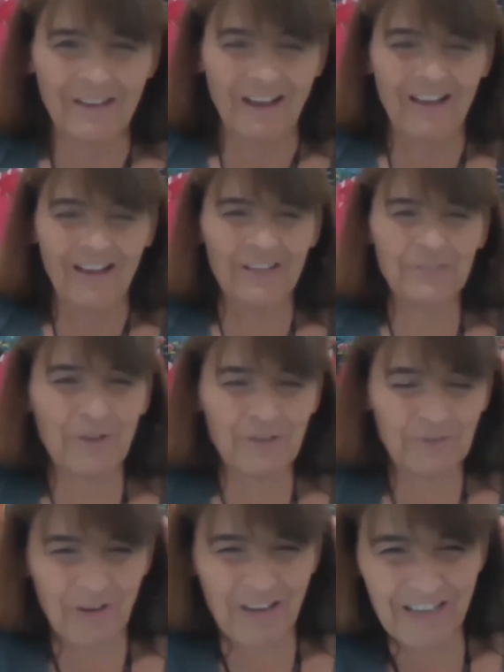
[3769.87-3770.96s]
I, I
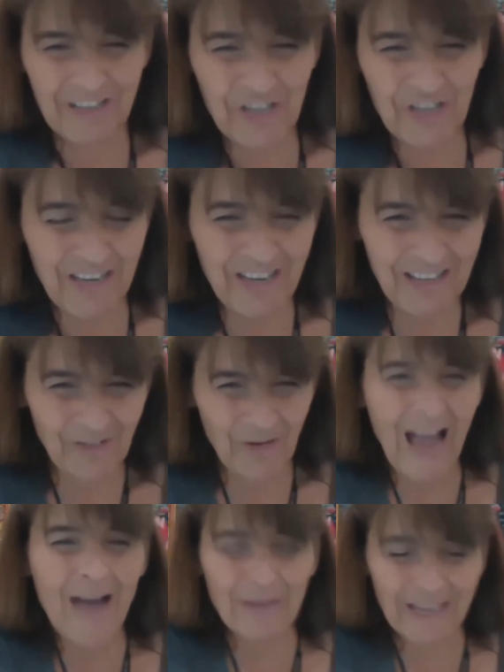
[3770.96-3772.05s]
suppose my cheeky little
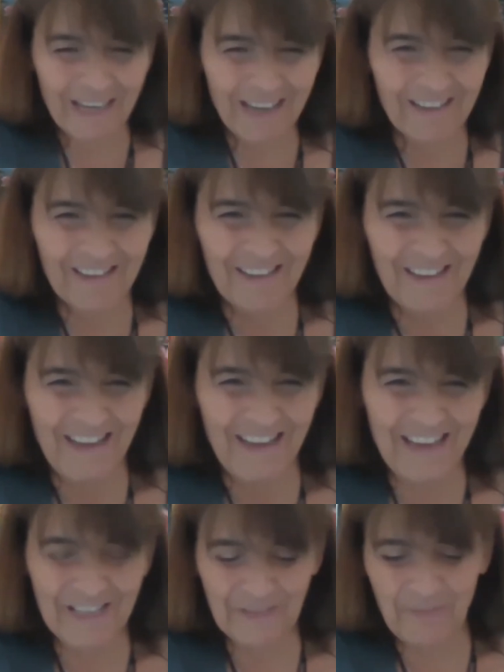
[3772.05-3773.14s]
habit
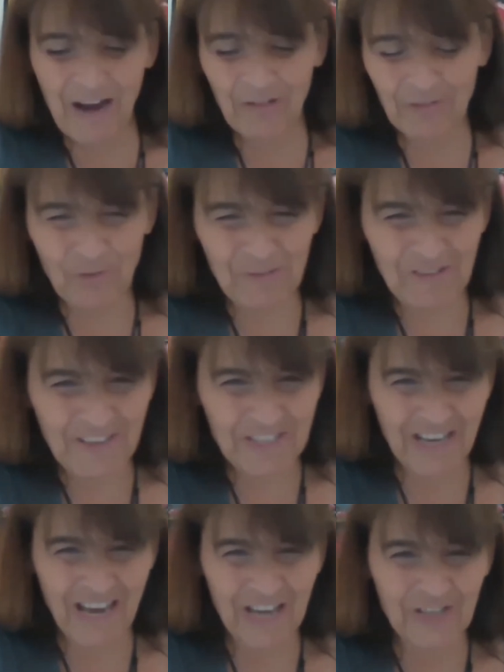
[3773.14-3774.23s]
is paranormal
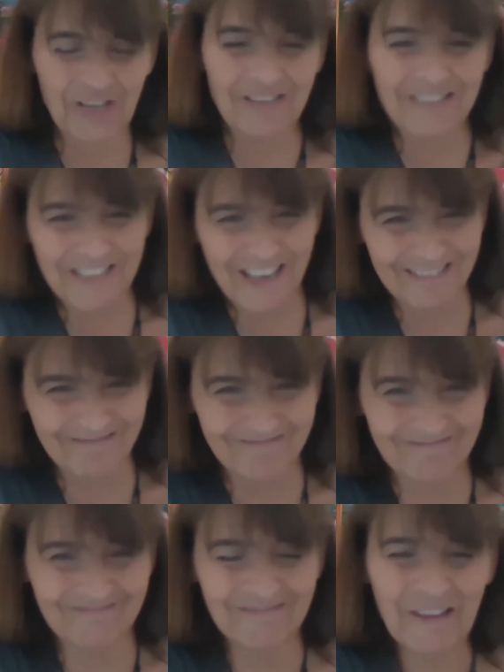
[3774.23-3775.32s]
investigations.
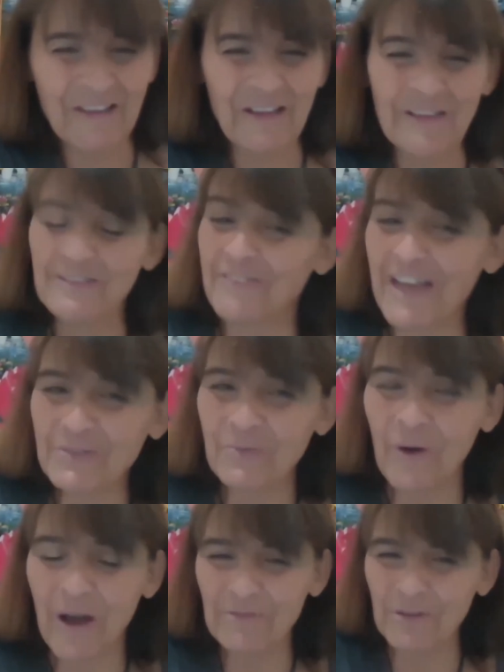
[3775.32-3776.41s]
So that's what I'm